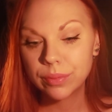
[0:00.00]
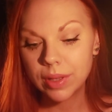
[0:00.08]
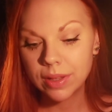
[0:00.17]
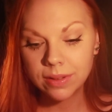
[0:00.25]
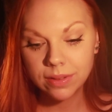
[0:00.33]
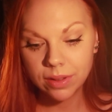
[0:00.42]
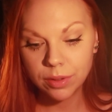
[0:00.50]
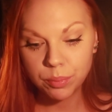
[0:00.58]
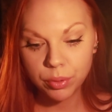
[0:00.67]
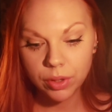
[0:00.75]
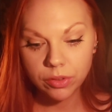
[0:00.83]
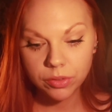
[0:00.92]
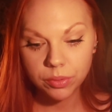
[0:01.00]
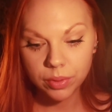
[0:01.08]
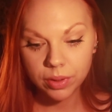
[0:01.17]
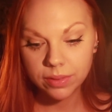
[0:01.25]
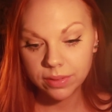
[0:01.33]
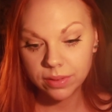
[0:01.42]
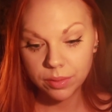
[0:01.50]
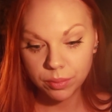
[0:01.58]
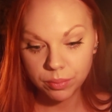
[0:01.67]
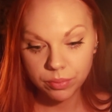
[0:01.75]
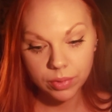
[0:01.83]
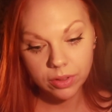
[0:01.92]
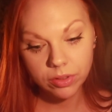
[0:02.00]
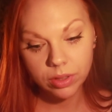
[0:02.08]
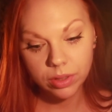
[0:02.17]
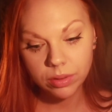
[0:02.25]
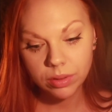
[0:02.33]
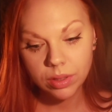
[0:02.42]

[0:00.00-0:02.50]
And she's on the bridge, right? She's on the, actually,